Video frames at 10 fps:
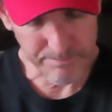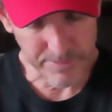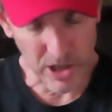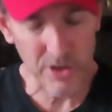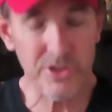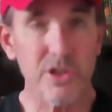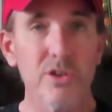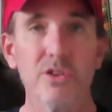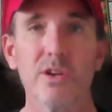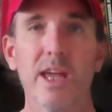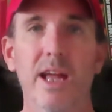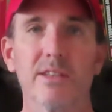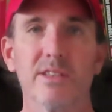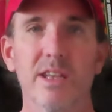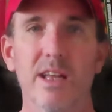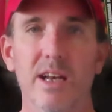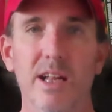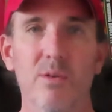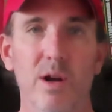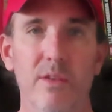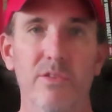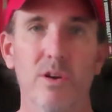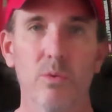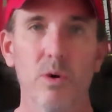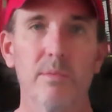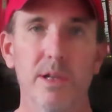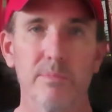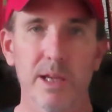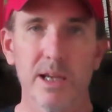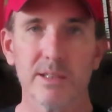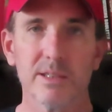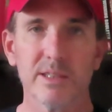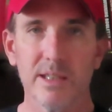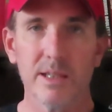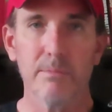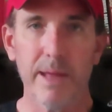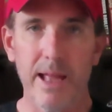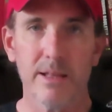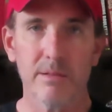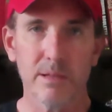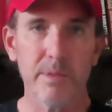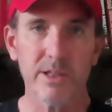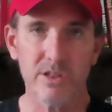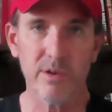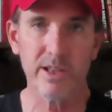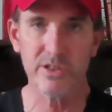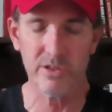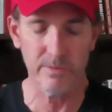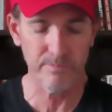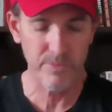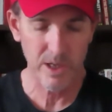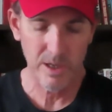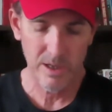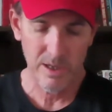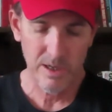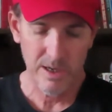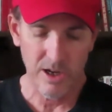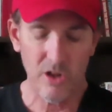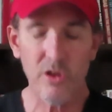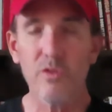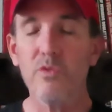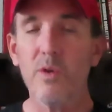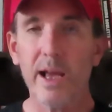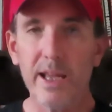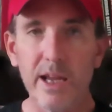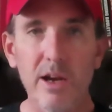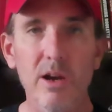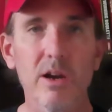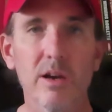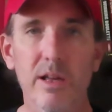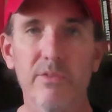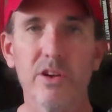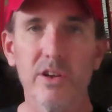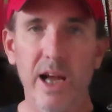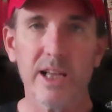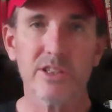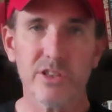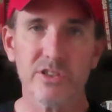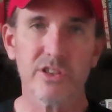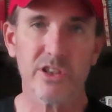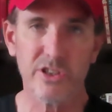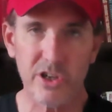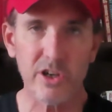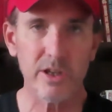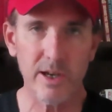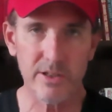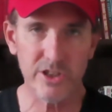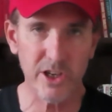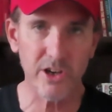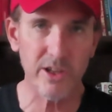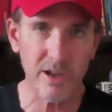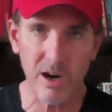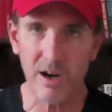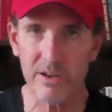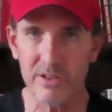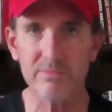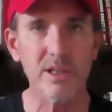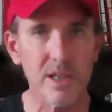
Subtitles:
Also, you can't see it anywhere if you're a woman, because it's in the men's restroom. Although from what I hear, if you're nice to a security guard or